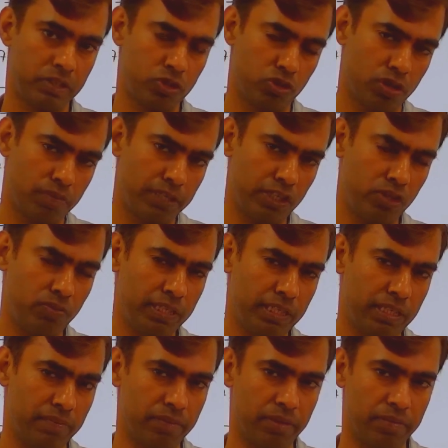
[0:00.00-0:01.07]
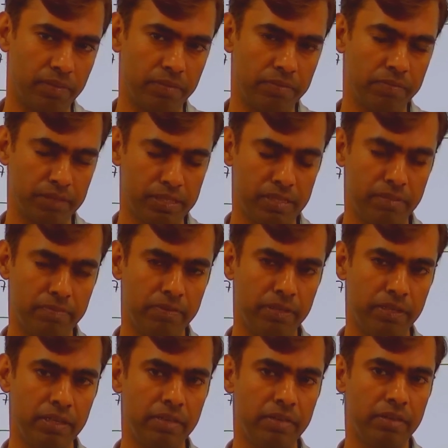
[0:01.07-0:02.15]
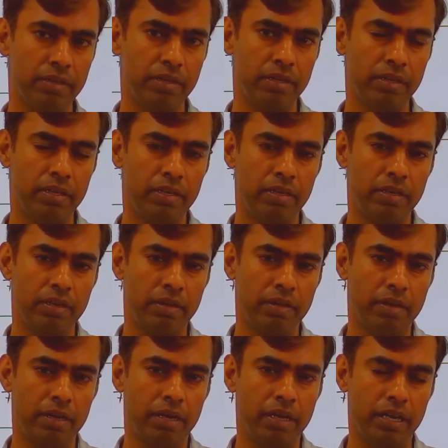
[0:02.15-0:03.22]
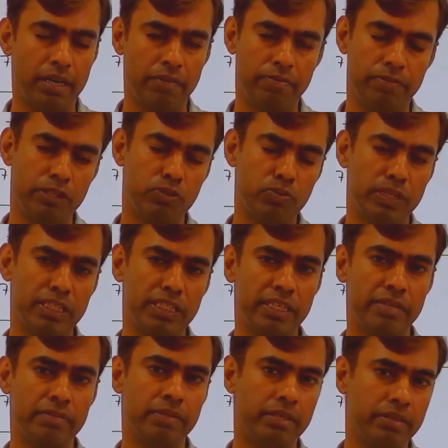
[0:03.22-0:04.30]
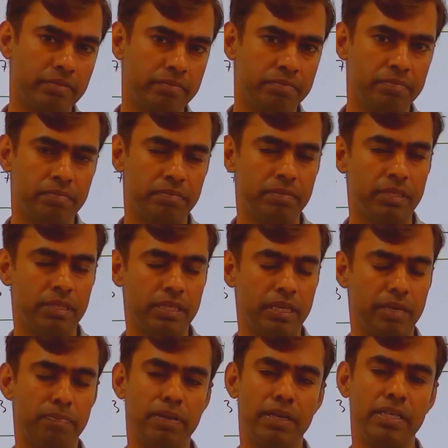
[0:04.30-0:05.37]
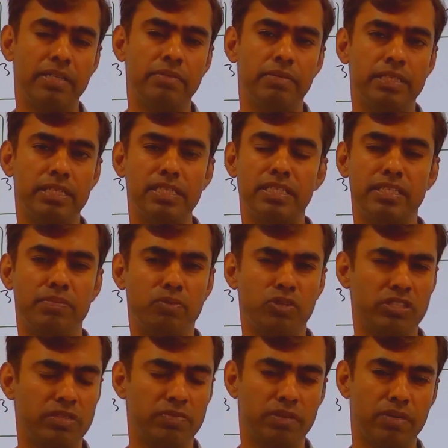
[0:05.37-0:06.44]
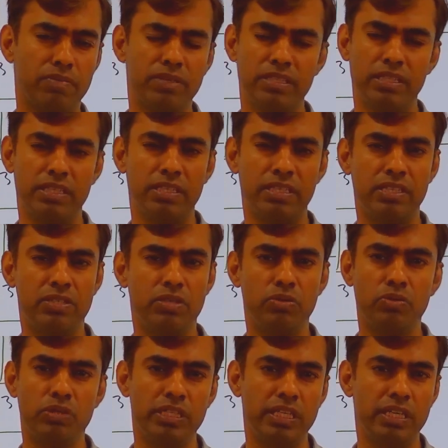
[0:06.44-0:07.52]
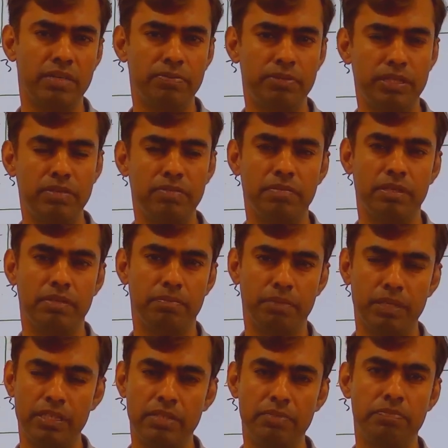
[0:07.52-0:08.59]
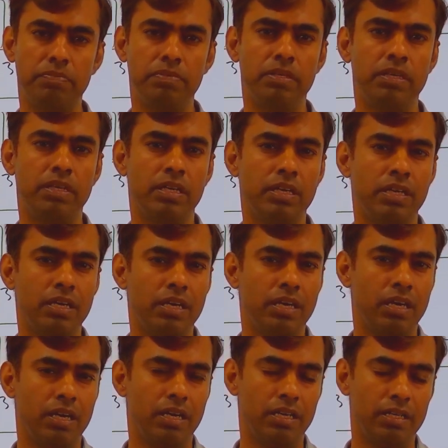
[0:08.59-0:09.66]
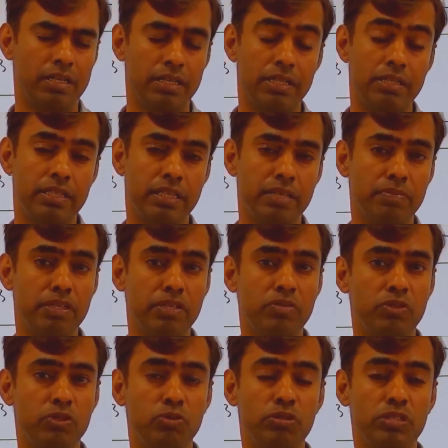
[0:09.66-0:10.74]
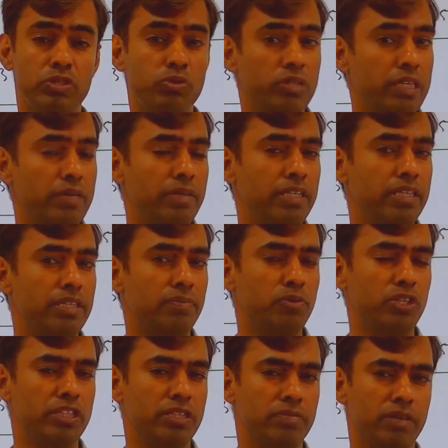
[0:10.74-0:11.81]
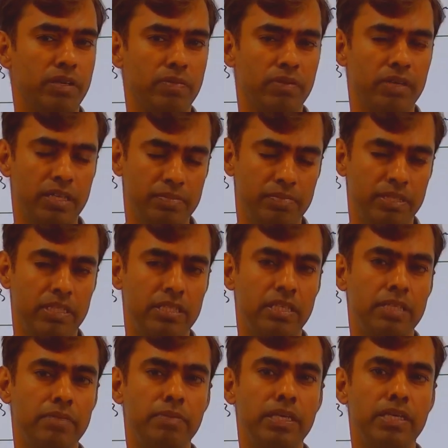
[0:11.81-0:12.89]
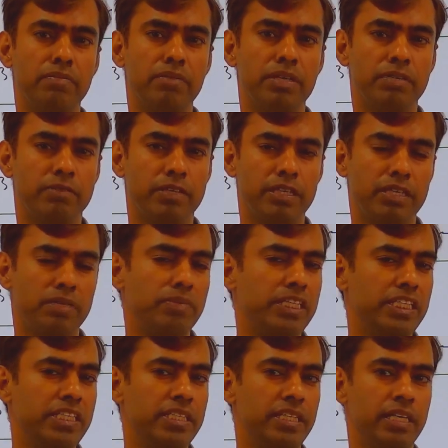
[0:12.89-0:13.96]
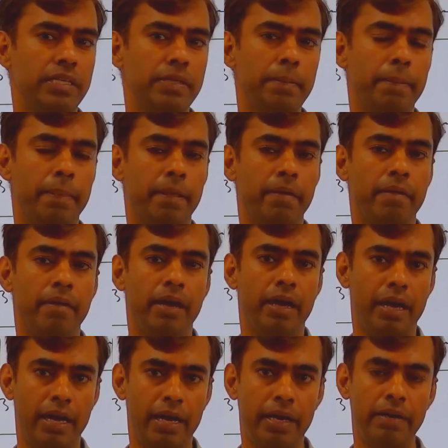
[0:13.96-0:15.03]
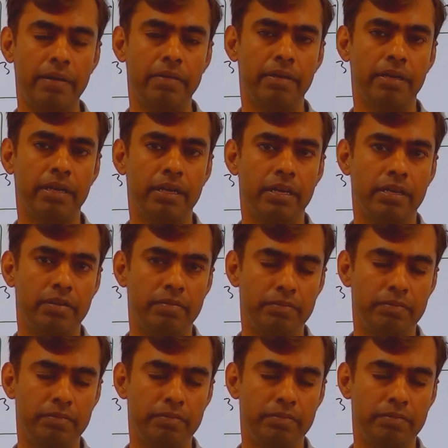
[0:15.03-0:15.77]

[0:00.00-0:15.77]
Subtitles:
any numerical problem. First of all, if this one is a given, you apply the Bessel's interpolation formula, then there is no any option. But if there is a given, use the suitable interpolation formula. If there is a even number of a term initially, and we